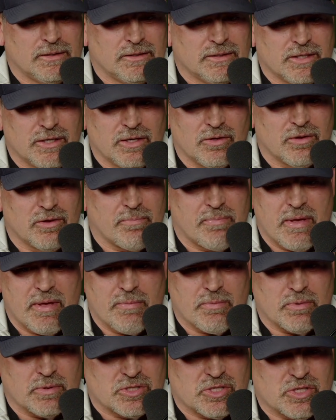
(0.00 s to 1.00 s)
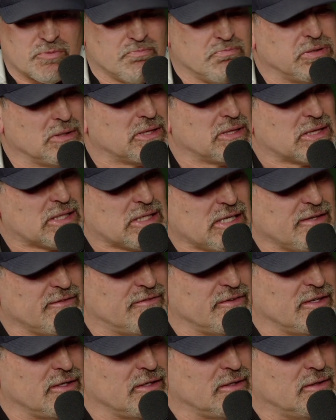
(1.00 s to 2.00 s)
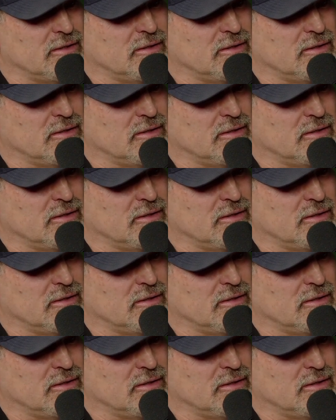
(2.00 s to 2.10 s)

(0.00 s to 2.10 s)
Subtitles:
that people just believe in.